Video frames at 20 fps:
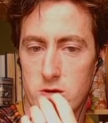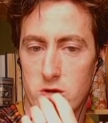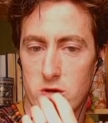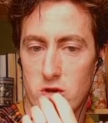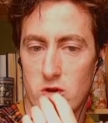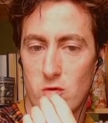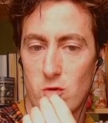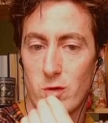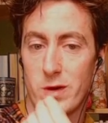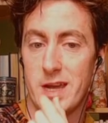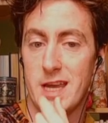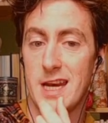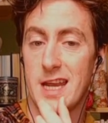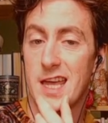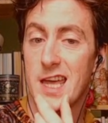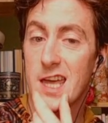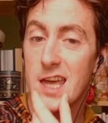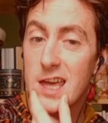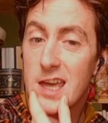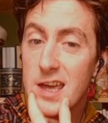Queen
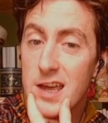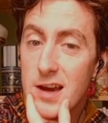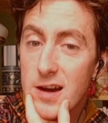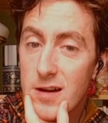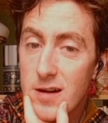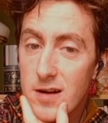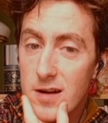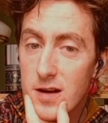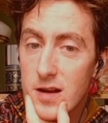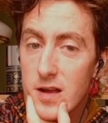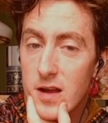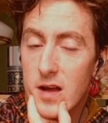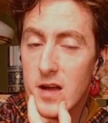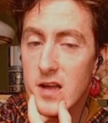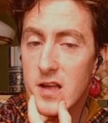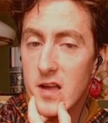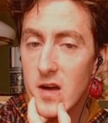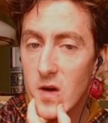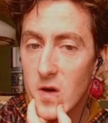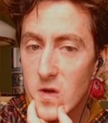here
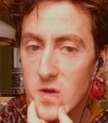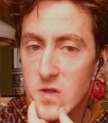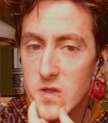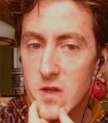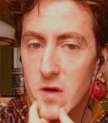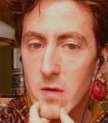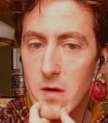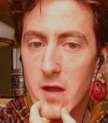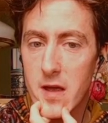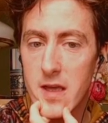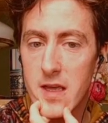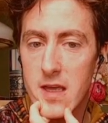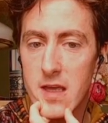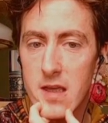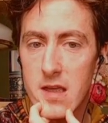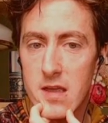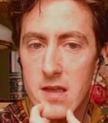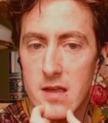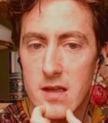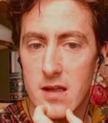I also
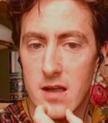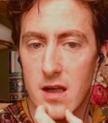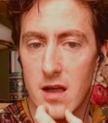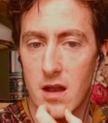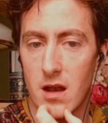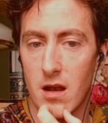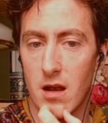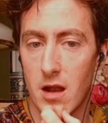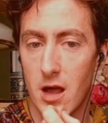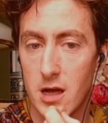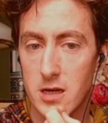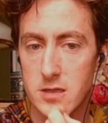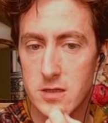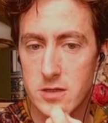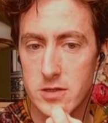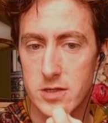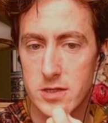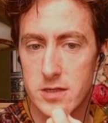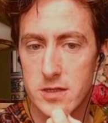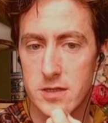like a
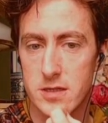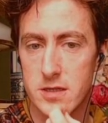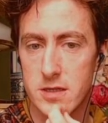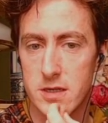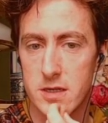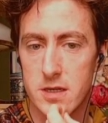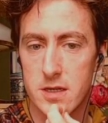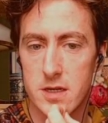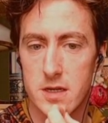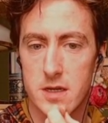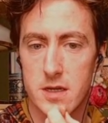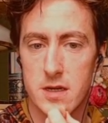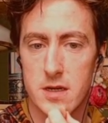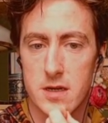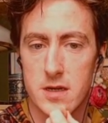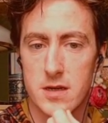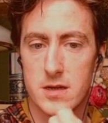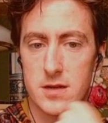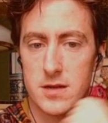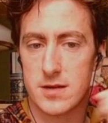lot.
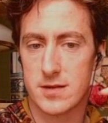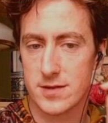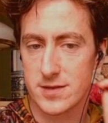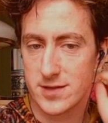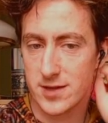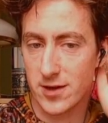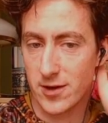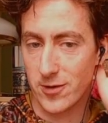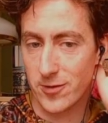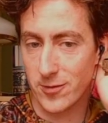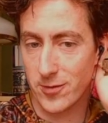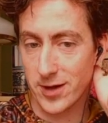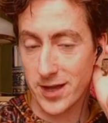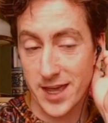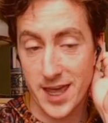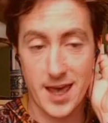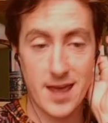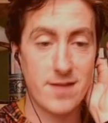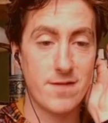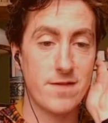So
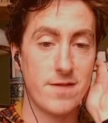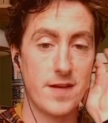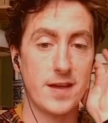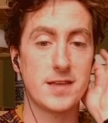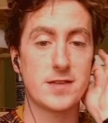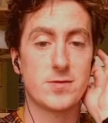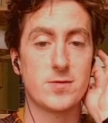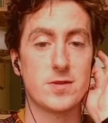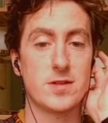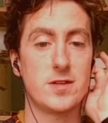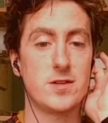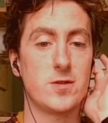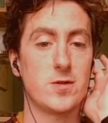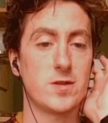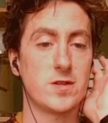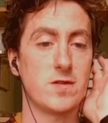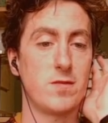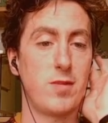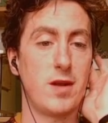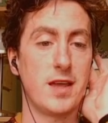again, faced with the
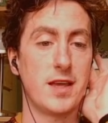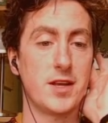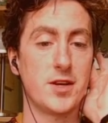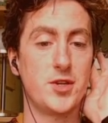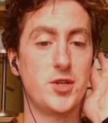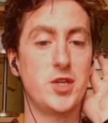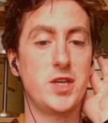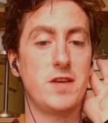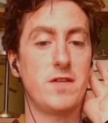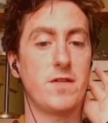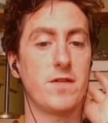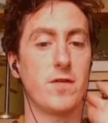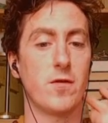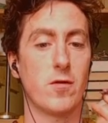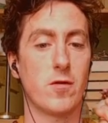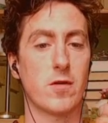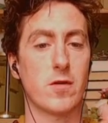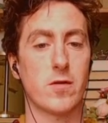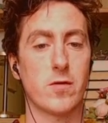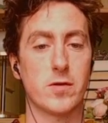choice of playing g4
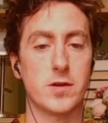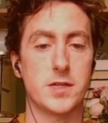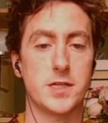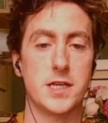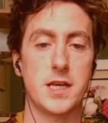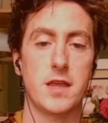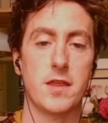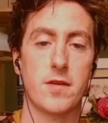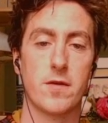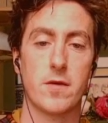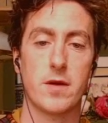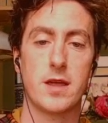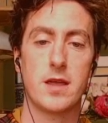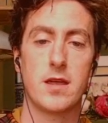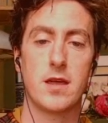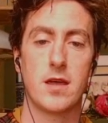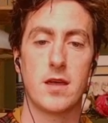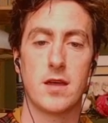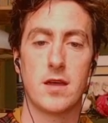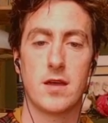or
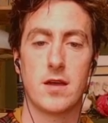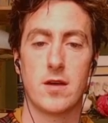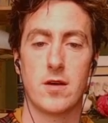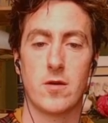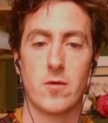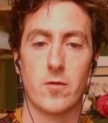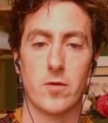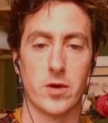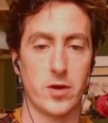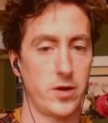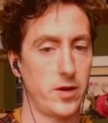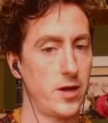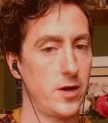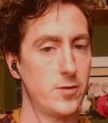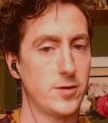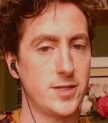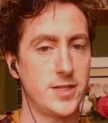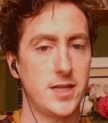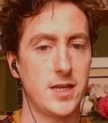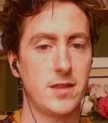d3, we're going to go
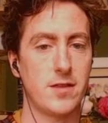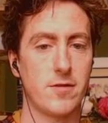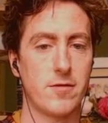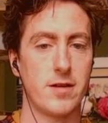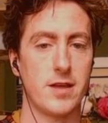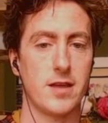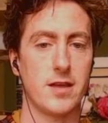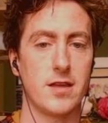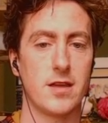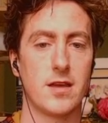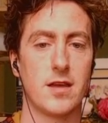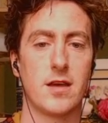with d3.